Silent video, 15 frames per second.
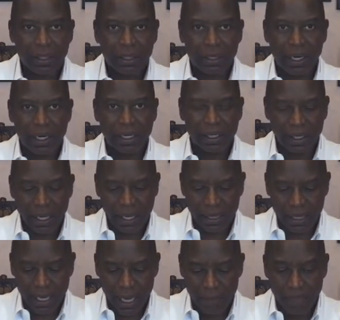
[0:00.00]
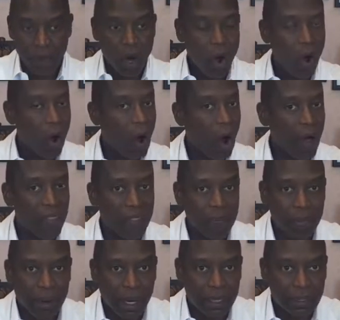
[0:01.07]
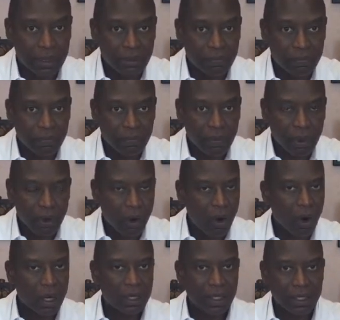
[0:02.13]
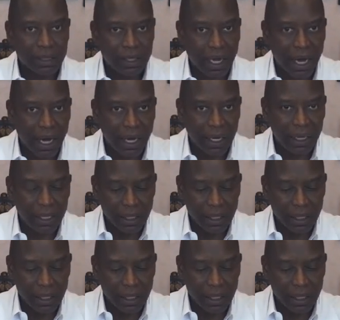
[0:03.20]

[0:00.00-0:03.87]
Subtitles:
all right, like that, on the butt, on the thigh.